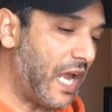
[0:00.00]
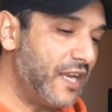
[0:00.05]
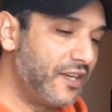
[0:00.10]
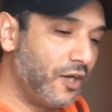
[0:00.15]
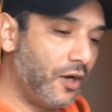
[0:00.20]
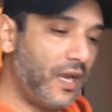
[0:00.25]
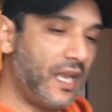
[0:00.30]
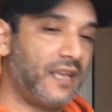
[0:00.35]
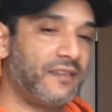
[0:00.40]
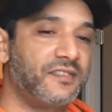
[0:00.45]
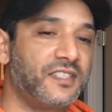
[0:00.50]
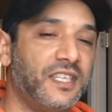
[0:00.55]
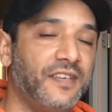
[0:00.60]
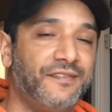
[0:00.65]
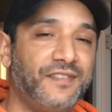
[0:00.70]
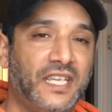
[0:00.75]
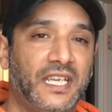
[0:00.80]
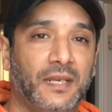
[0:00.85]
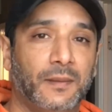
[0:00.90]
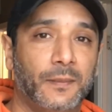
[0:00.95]
I don't have
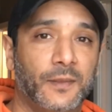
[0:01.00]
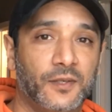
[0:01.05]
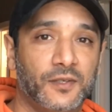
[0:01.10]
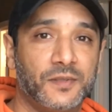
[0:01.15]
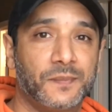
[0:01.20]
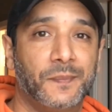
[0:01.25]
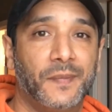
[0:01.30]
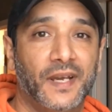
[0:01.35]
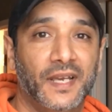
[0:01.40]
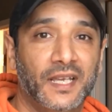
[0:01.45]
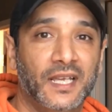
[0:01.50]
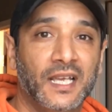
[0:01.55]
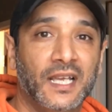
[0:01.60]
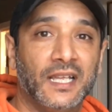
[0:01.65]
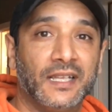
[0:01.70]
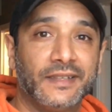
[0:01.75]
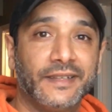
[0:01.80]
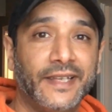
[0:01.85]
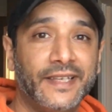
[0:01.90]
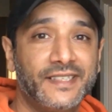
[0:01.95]
stuffed animals, but
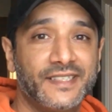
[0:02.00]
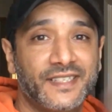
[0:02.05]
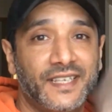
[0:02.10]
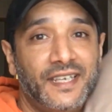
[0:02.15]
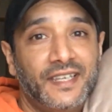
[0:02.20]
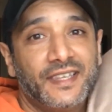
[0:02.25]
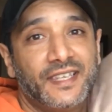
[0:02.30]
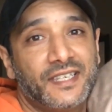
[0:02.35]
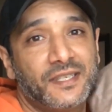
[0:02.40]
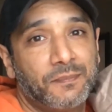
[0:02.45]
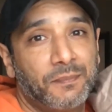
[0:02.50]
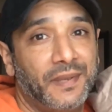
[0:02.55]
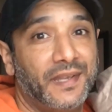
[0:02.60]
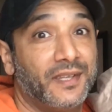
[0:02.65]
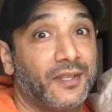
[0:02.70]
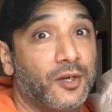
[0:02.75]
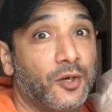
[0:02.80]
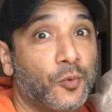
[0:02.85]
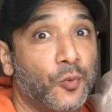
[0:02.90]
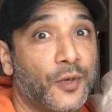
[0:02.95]
let's say this
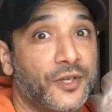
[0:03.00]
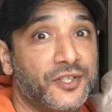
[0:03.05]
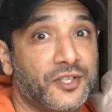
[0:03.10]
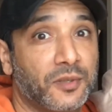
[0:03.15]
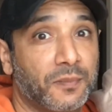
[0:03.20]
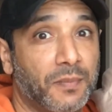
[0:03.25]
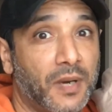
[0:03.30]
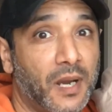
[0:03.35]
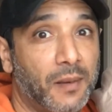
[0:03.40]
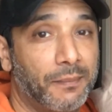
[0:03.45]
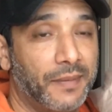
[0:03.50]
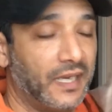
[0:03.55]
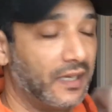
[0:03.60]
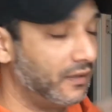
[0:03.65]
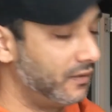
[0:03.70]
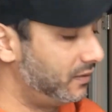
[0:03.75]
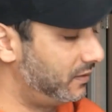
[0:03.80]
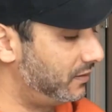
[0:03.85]
pillow was your puppy.